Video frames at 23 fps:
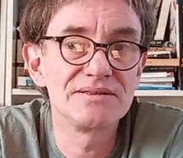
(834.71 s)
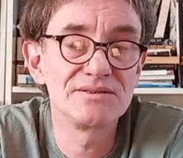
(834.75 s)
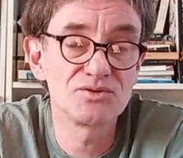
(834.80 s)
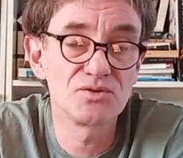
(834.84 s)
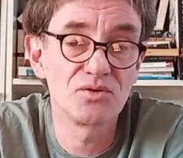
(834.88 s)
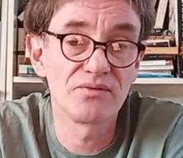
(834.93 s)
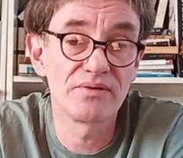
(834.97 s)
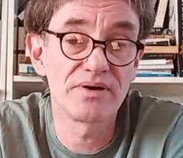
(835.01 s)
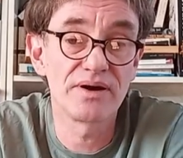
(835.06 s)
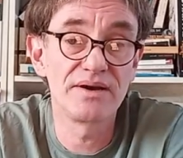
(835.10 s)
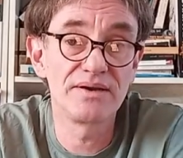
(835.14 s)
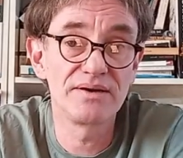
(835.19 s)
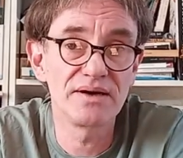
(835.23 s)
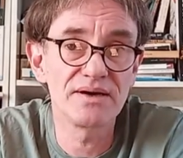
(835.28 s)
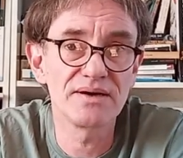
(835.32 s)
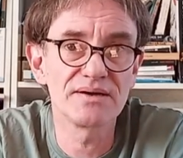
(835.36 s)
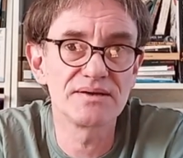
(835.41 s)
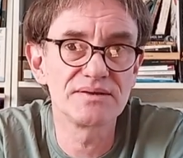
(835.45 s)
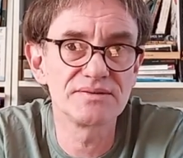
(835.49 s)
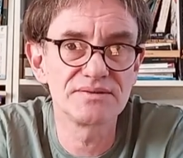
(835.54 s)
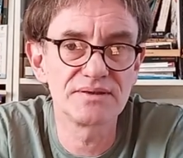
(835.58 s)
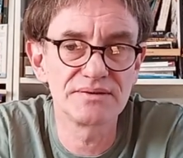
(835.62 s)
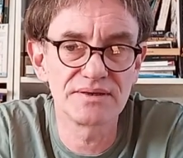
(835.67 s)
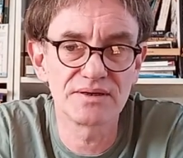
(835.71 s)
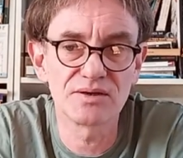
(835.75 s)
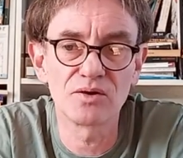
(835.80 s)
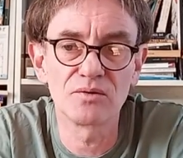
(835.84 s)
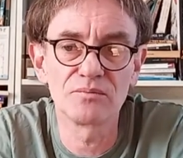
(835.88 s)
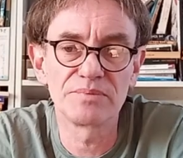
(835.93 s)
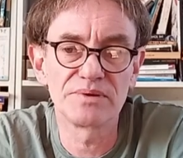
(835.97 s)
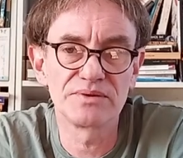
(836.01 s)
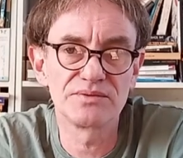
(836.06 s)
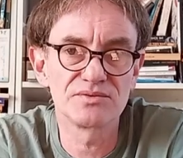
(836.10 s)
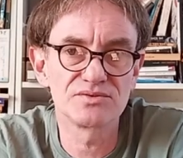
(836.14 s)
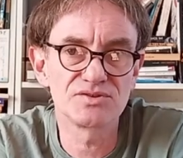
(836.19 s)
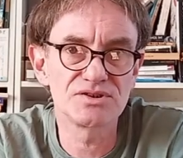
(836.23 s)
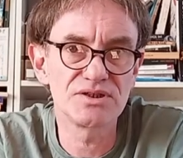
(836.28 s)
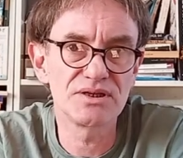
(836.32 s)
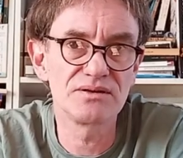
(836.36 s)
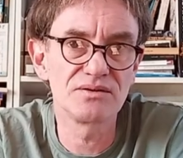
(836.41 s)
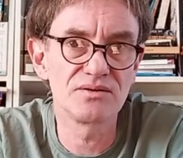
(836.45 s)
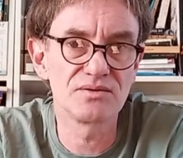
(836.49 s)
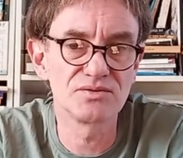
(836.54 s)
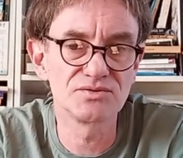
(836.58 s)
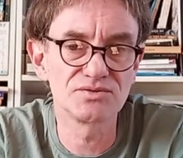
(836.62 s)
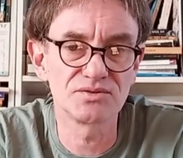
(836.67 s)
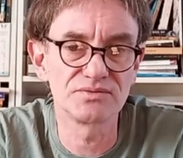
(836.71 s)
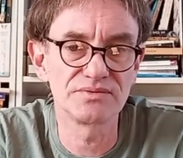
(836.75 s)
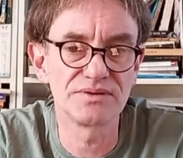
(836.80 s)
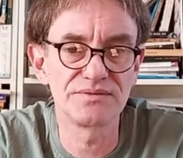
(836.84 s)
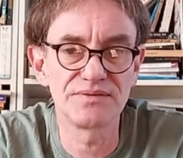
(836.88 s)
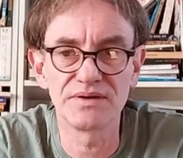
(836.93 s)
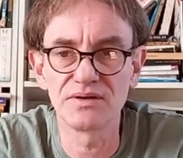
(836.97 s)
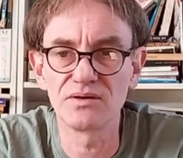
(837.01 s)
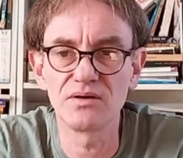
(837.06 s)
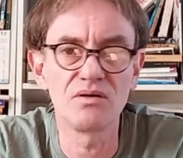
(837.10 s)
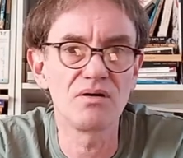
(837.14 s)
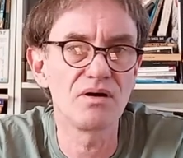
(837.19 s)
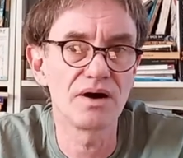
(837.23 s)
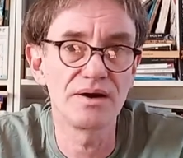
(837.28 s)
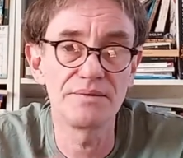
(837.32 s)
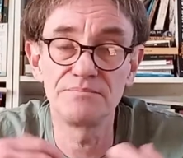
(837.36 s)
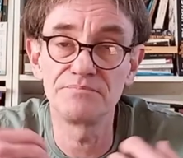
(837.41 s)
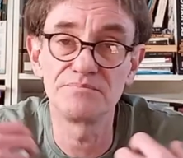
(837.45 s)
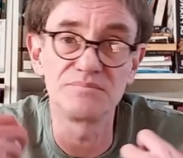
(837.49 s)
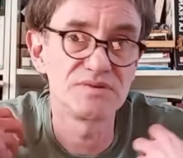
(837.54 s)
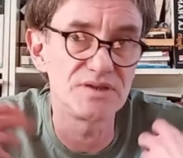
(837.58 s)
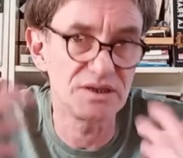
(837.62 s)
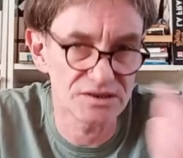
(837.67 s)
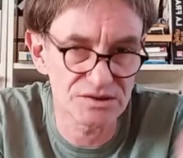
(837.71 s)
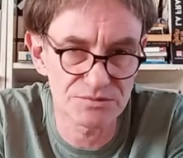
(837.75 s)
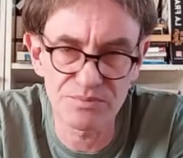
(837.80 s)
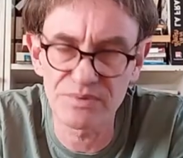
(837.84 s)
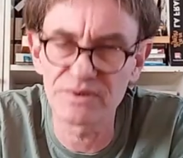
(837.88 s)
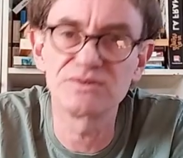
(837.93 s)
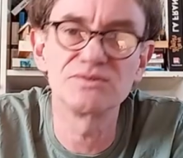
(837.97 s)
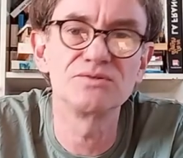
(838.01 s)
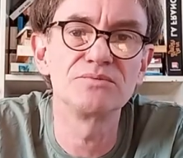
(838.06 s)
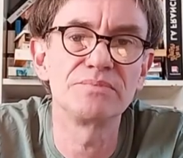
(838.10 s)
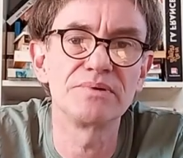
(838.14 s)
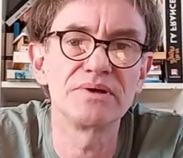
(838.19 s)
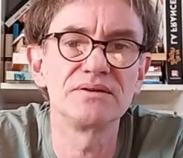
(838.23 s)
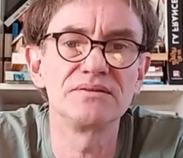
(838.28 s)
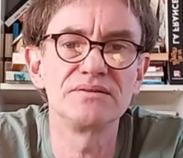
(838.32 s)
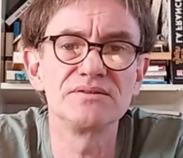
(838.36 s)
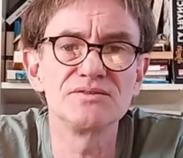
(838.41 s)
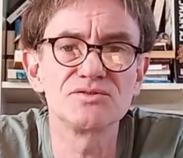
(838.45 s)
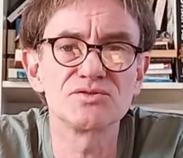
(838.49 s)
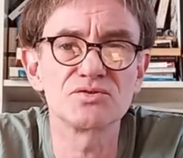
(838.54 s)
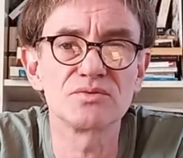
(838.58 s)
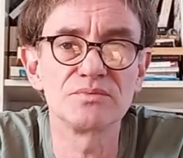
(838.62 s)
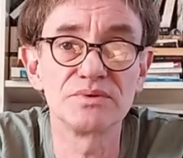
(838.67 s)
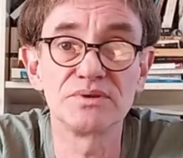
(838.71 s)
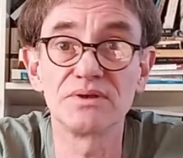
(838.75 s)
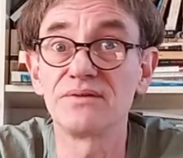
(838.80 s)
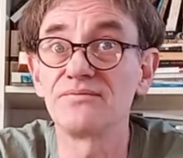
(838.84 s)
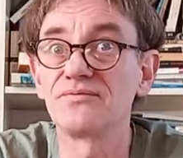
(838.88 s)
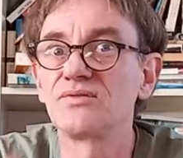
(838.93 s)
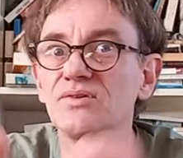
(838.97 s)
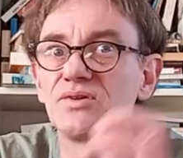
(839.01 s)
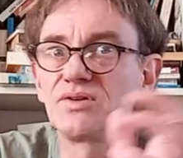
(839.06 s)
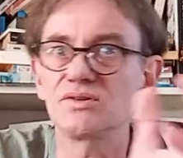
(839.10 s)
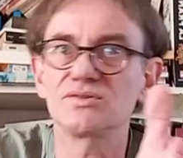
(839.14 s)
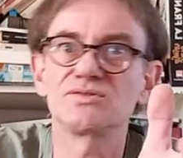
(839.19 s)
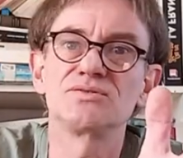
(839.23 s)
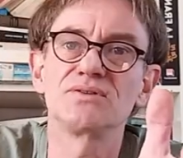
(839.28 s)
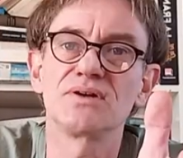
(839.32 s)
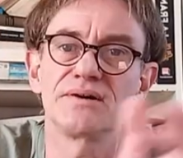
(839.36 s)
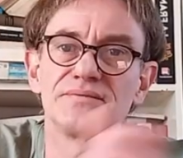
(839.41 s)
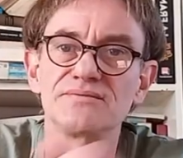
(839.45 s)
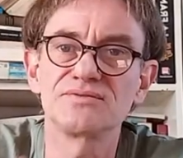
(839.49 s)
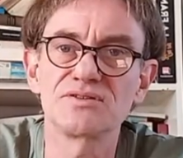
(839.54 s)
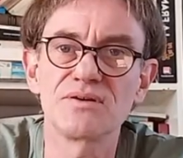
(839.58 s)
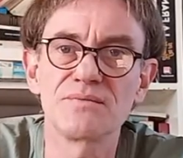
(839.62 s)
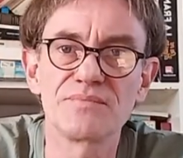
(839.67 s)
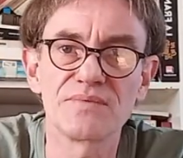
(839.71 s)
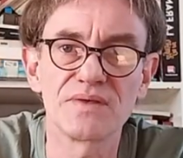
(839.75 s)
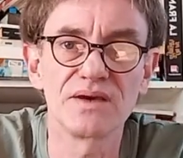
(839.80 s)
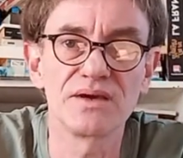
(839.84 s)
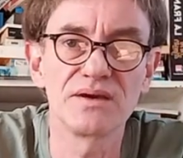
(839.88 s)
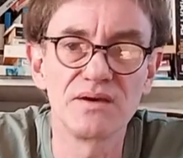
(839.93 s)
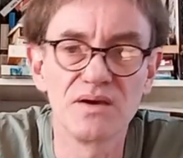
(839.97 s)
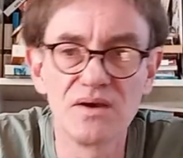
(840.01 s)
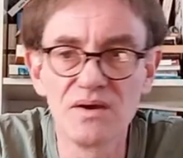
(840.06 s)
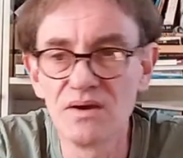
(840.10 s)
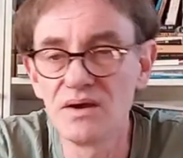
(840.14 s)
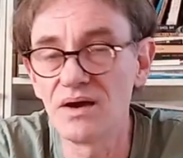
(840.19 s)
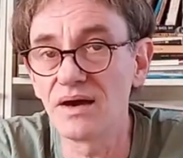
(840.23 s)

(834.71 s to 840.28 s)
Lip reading: It's all very nice that they can't play the cello, so they think, oh, I'm desperate to play an instrument. I've got to have something.